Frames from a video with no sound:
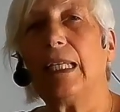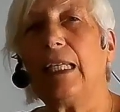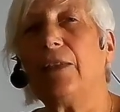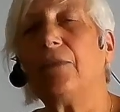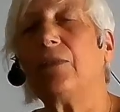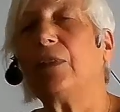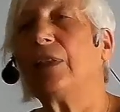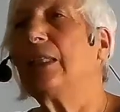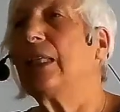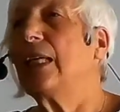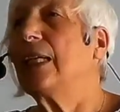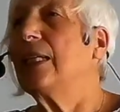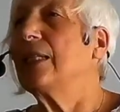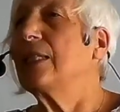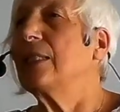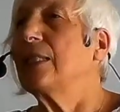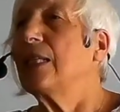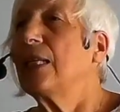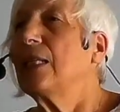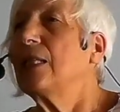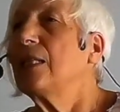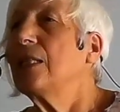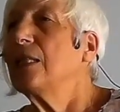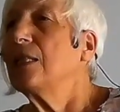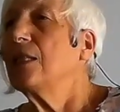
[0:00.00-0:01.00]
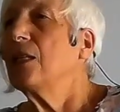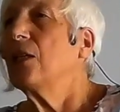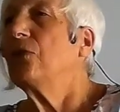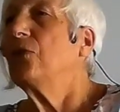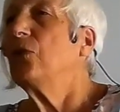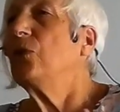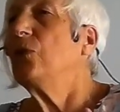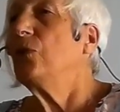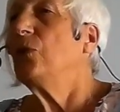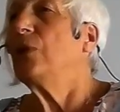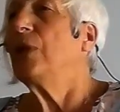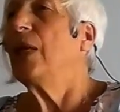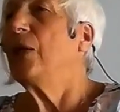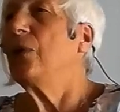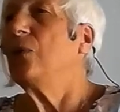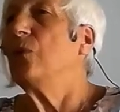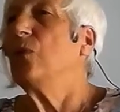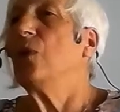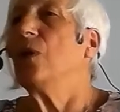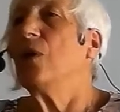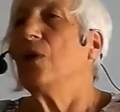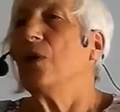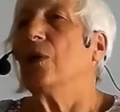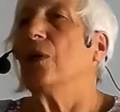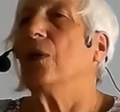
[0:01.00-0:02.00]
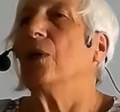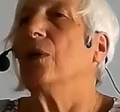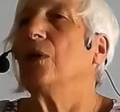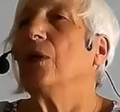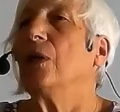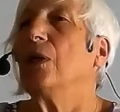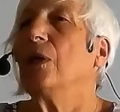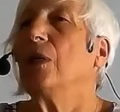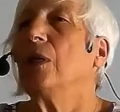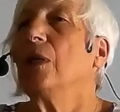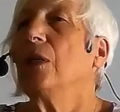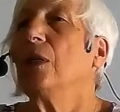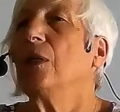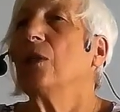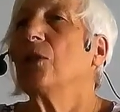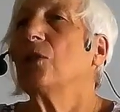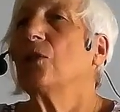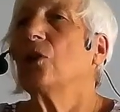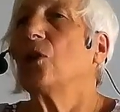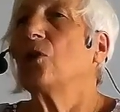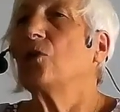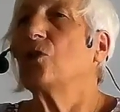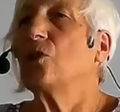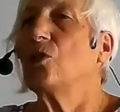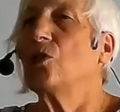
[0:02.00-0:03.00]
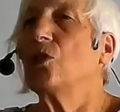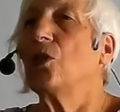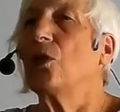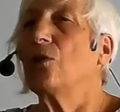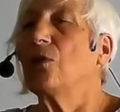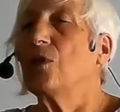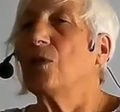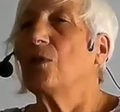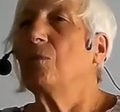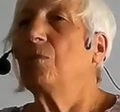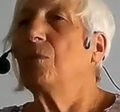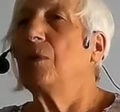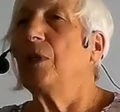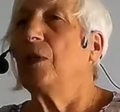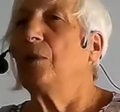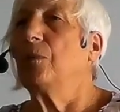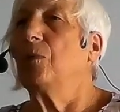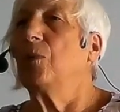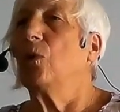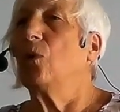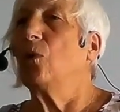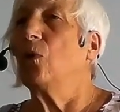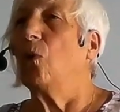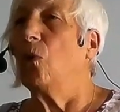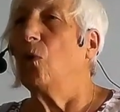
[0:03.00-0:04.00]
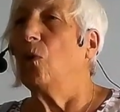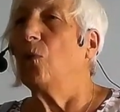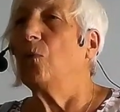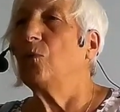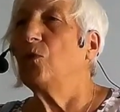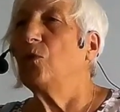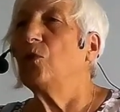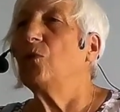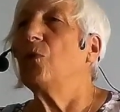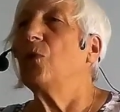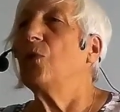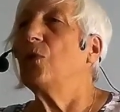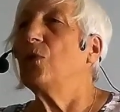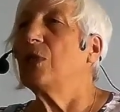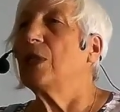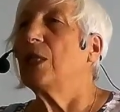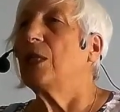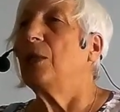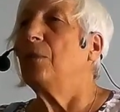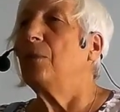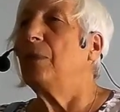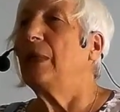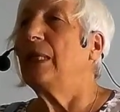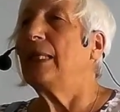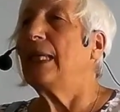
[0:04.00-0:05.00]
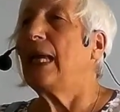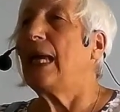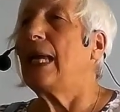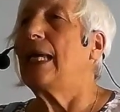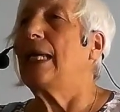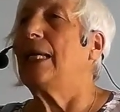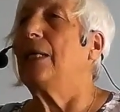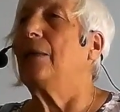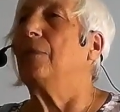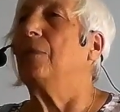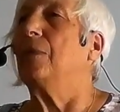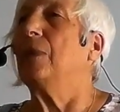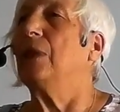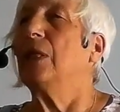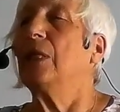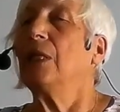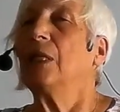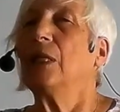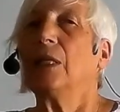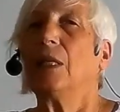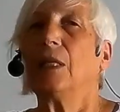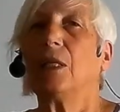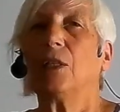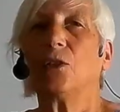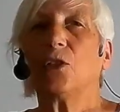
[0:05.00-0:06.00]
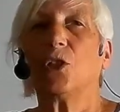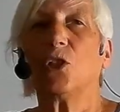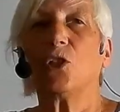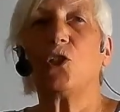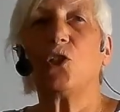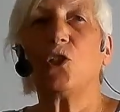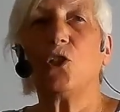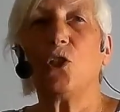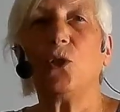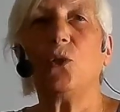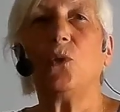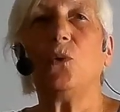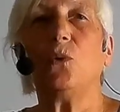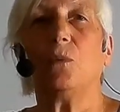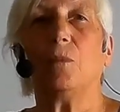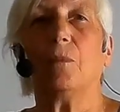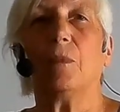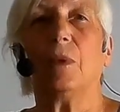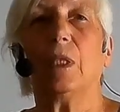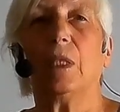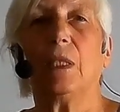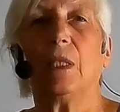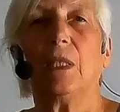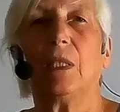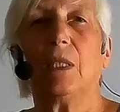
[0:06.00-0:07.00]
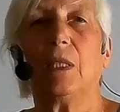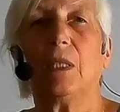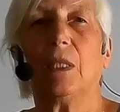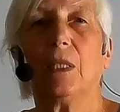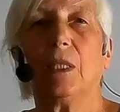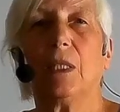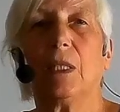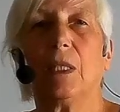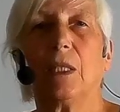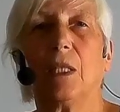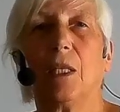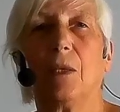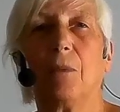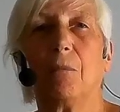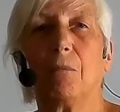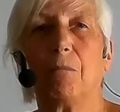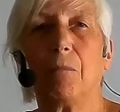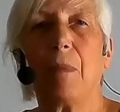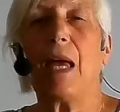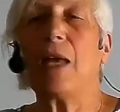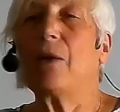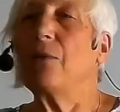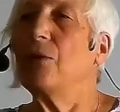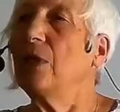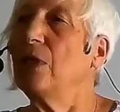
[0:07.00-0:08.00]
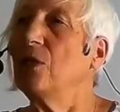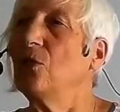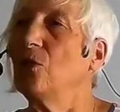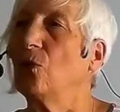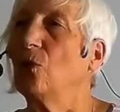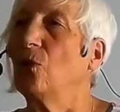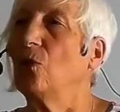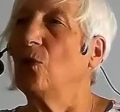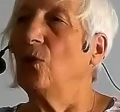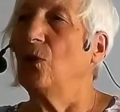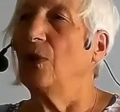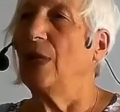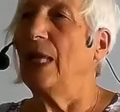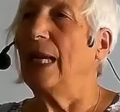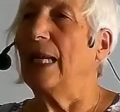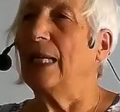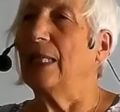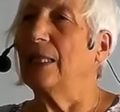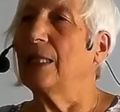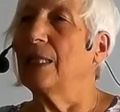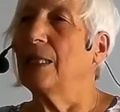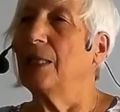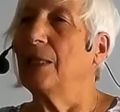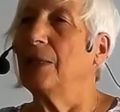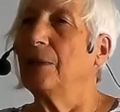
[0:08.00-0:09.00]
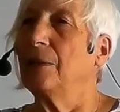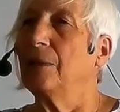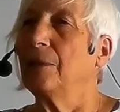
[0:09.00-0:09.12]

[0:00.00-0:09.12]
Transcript: even their sense of who they were, God's chosen people. Jerusalem became the tomb that buried all that.